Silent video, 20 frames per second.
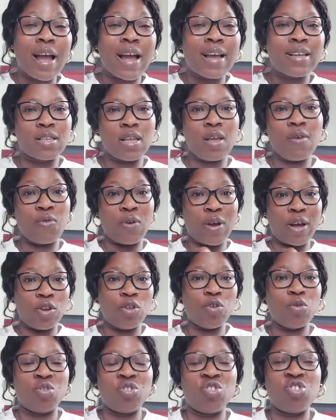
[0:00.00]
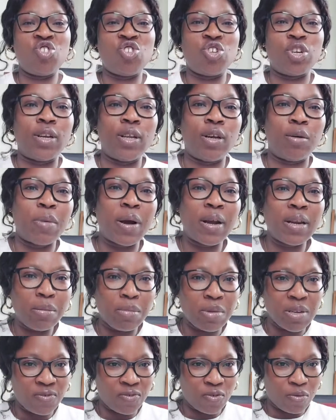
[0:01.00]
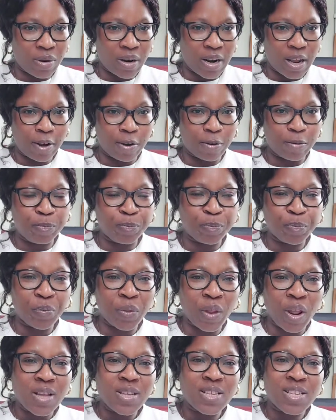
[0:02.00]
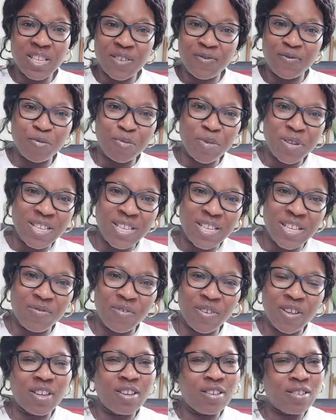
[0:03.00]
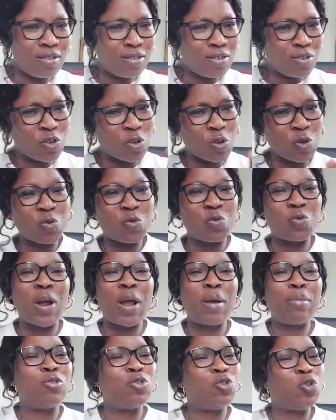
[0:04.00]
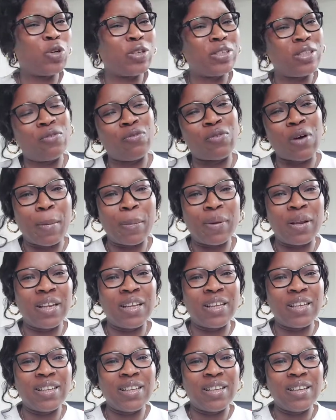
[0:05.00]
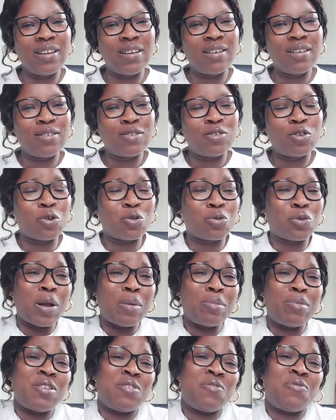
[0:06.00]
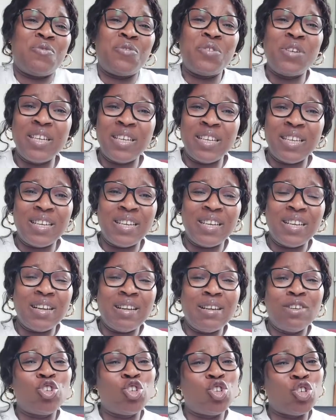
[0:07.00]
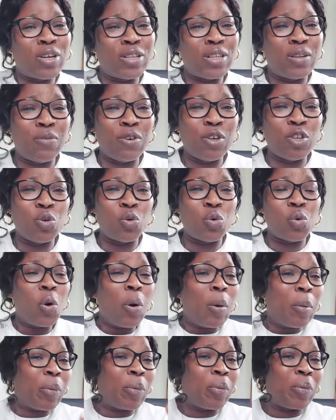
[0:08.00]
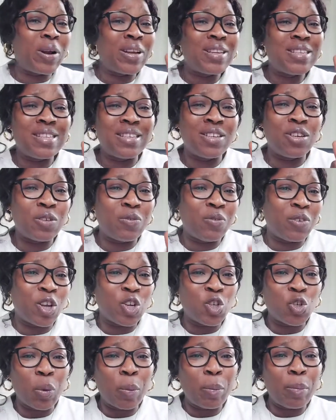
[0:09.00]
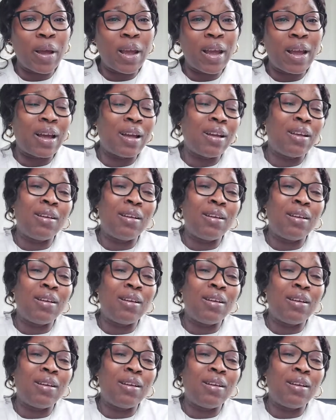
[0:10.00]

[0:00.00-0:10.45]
guys, if you are new on this channel, my name is Fumilayo Sisifunmi TV. Subscribe, join the family. Subscribe is free. Share the video, press the notification bell,